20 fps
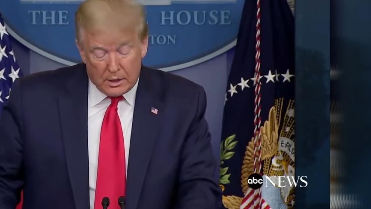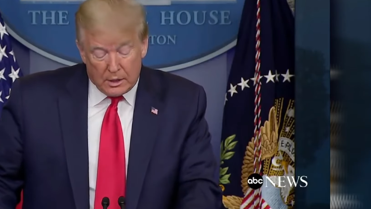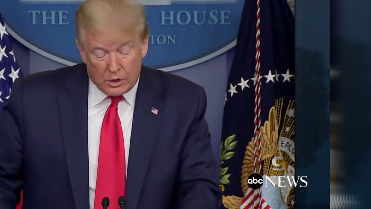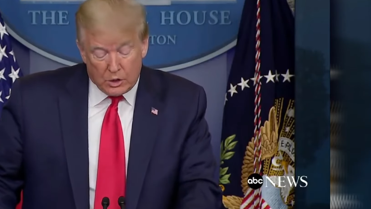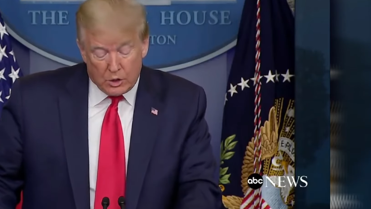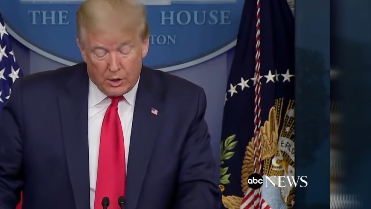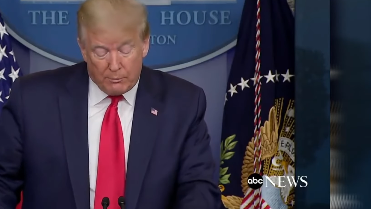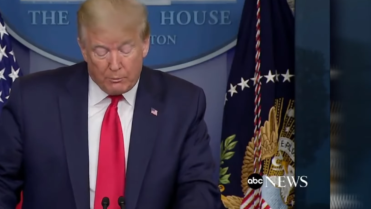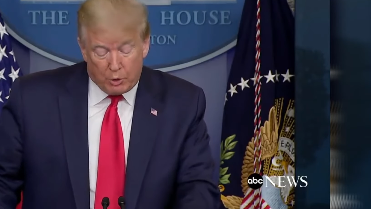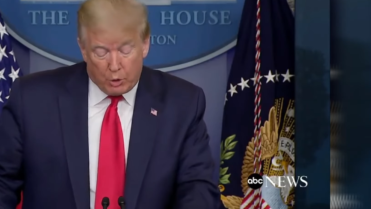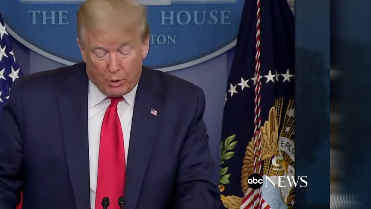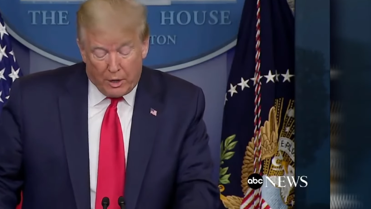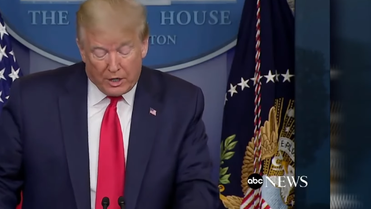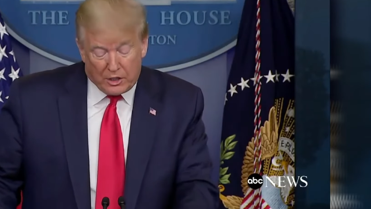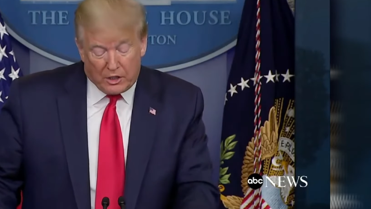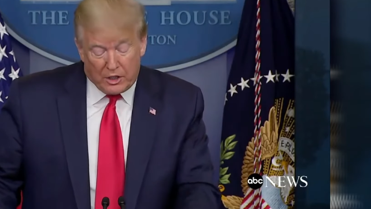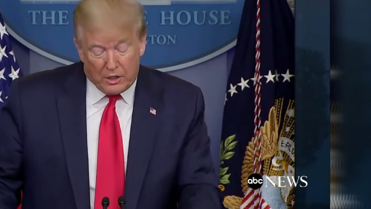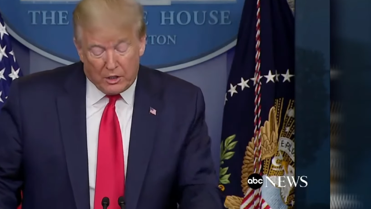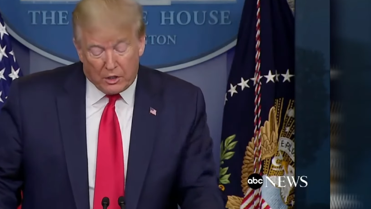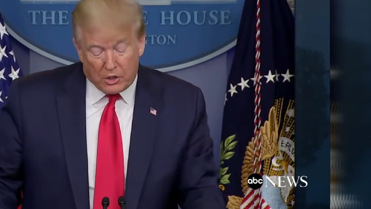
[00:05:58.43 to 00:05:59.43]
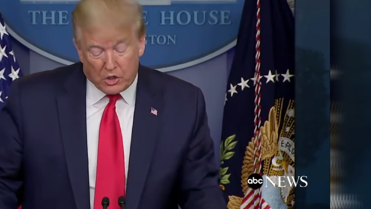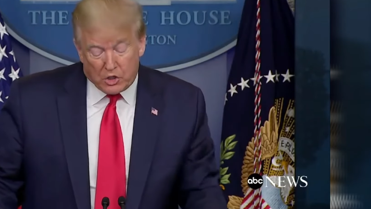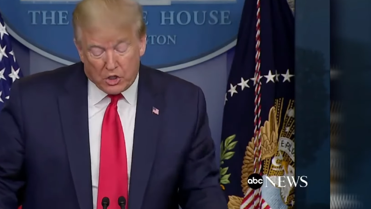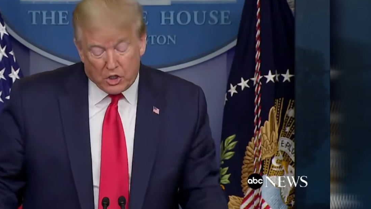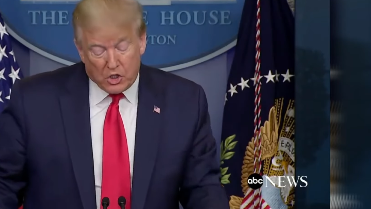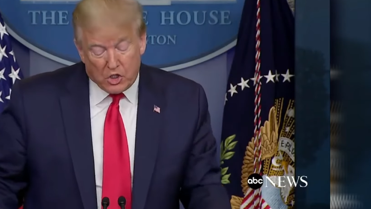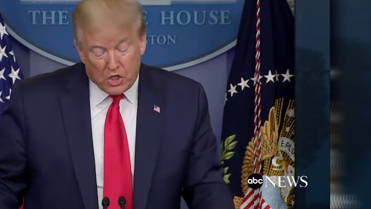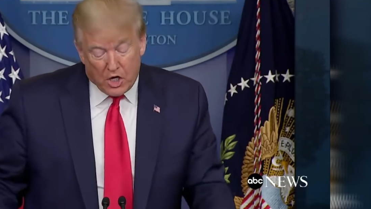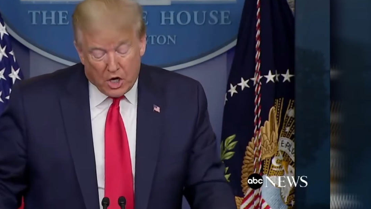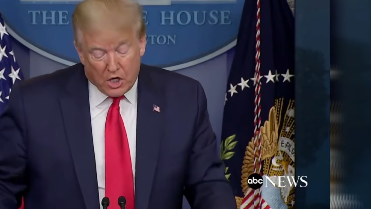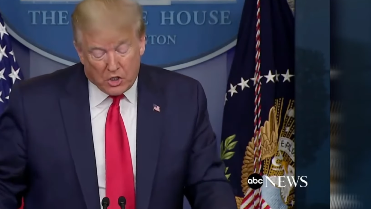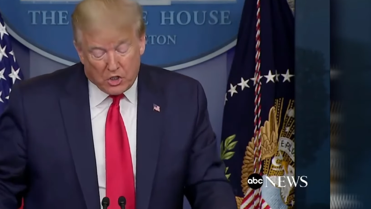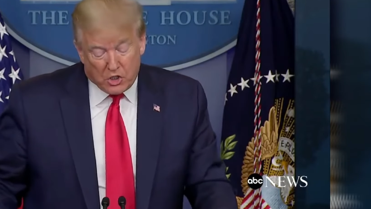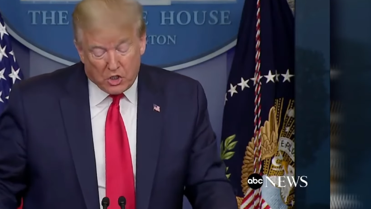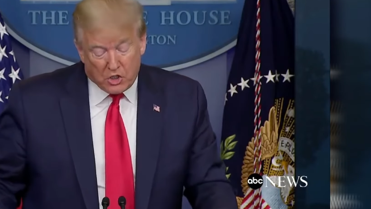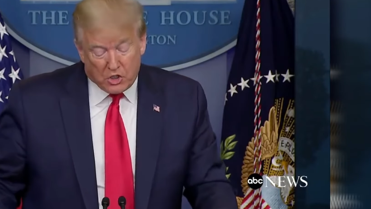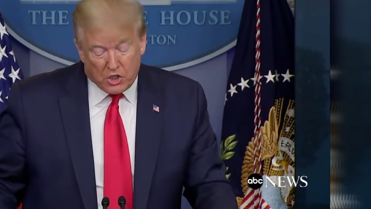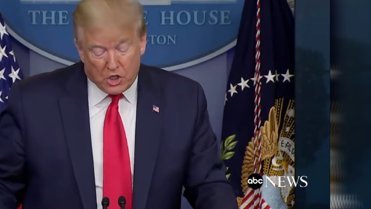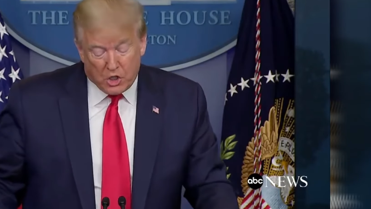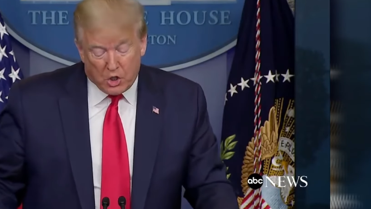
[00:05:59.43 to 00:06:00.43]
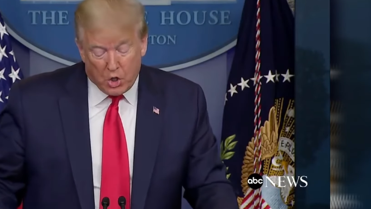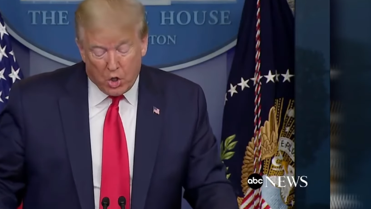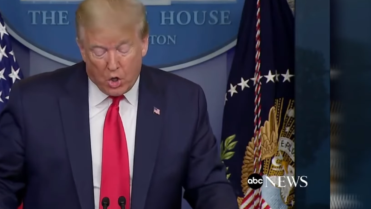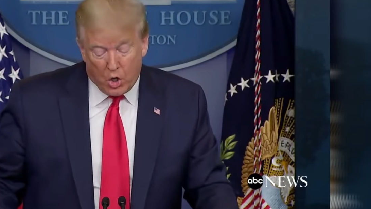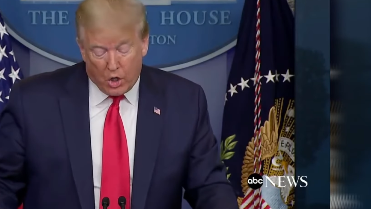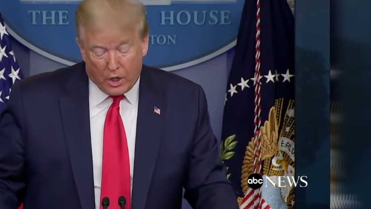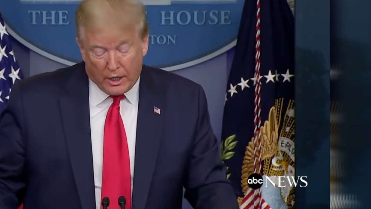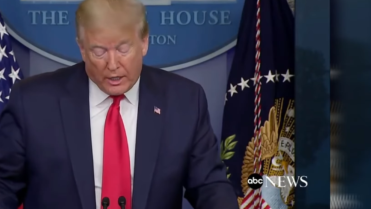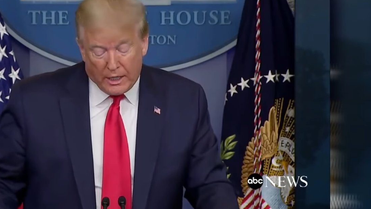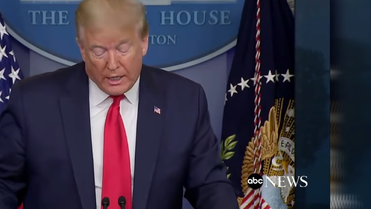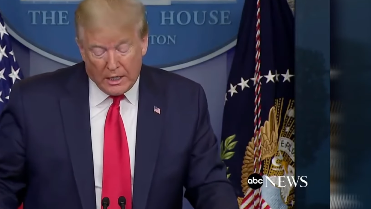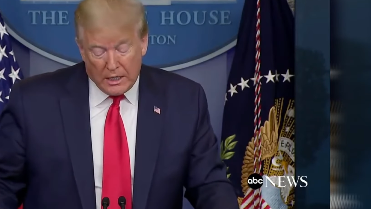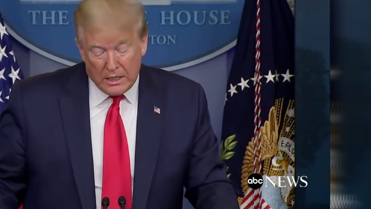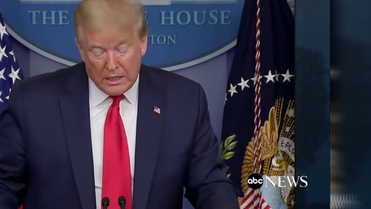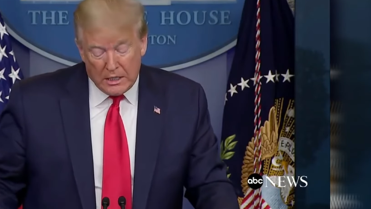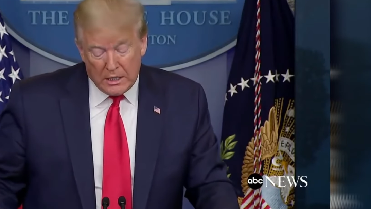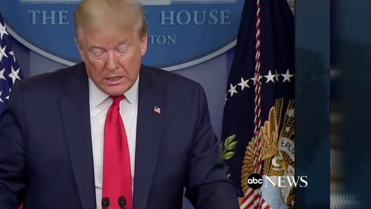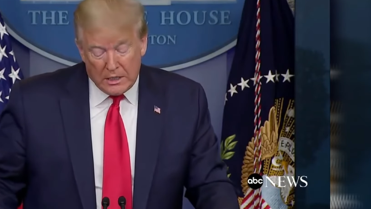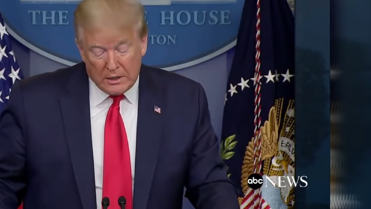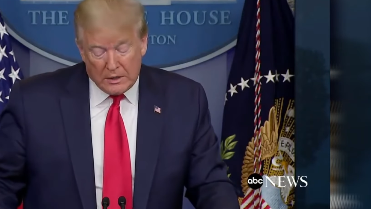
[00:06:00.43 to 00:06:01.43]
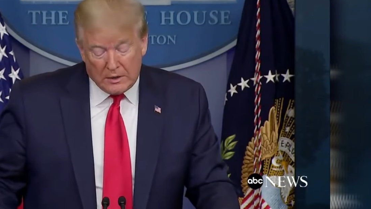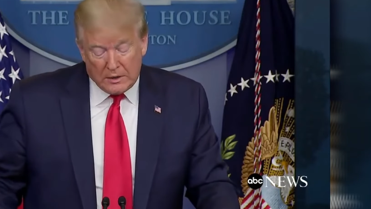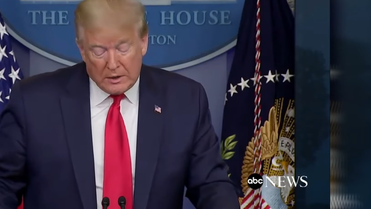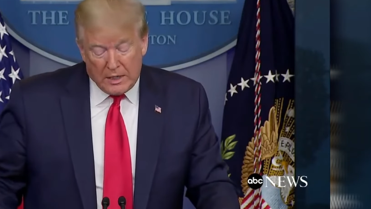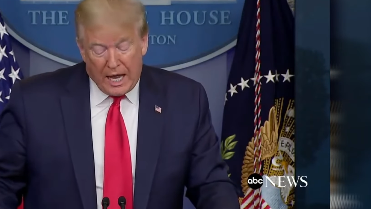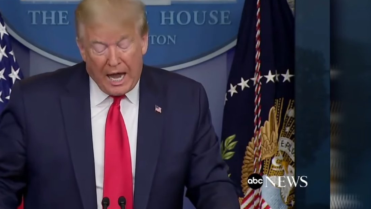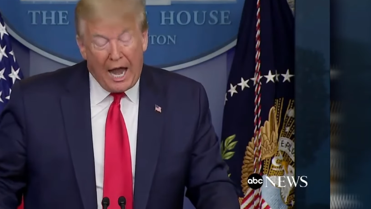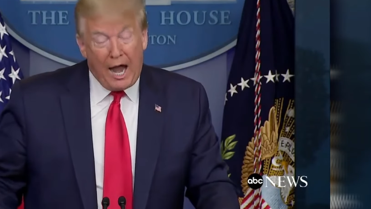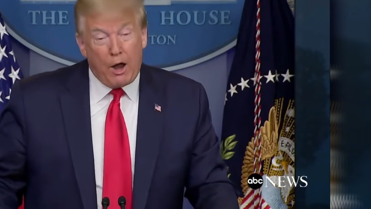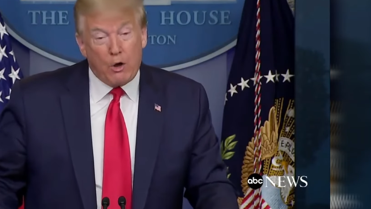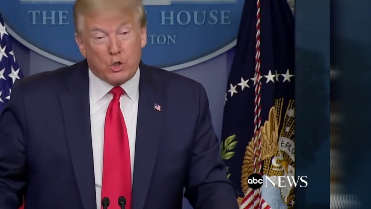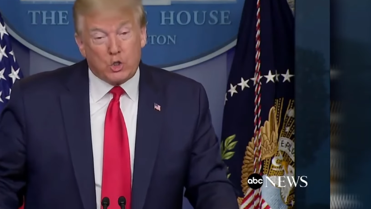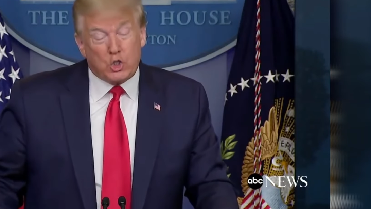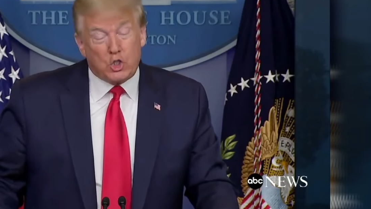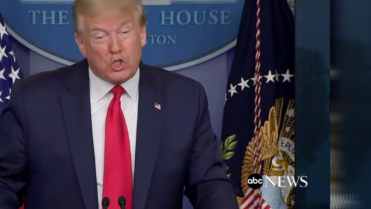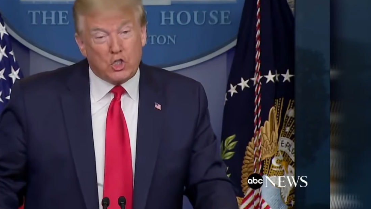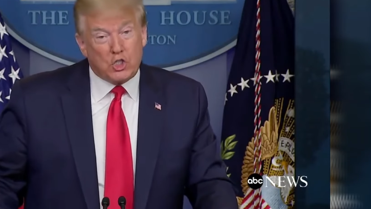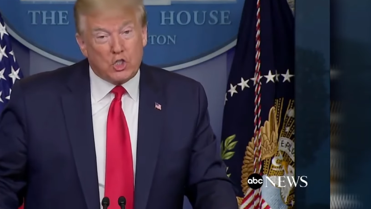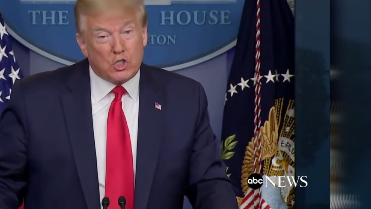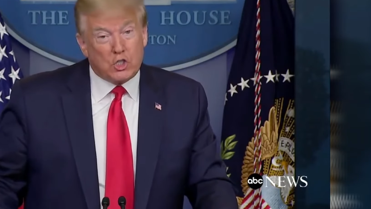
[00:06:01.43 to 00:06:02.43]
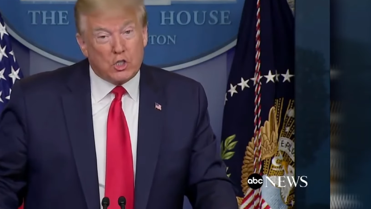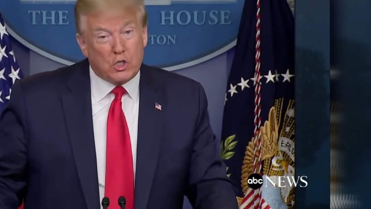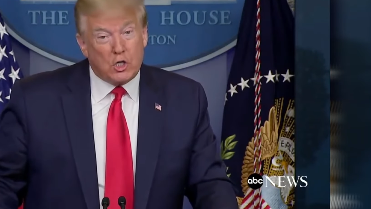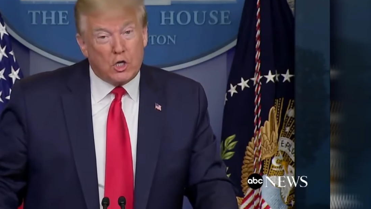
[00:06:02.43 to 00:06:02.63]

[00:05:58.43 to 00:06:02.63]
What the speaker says: So I'm correcting this injustice and calling houses